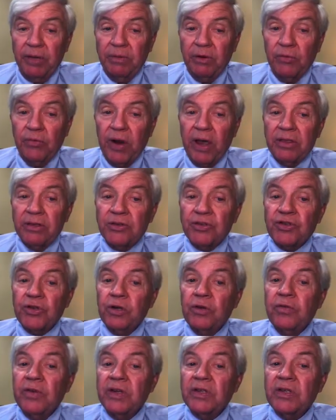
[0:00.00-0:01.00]
but rather
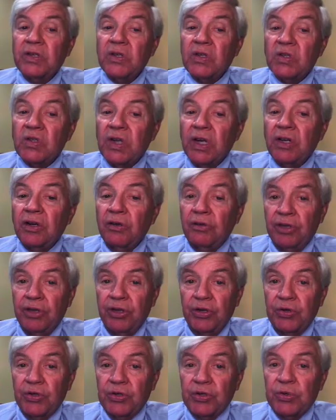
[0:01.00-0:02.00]
serve as signal
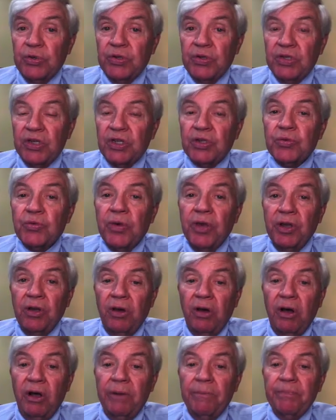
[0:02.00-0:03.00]
cues to assist
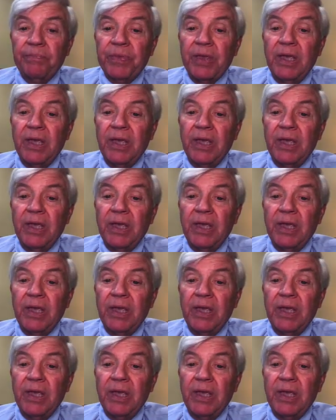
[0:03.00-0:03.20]
recall.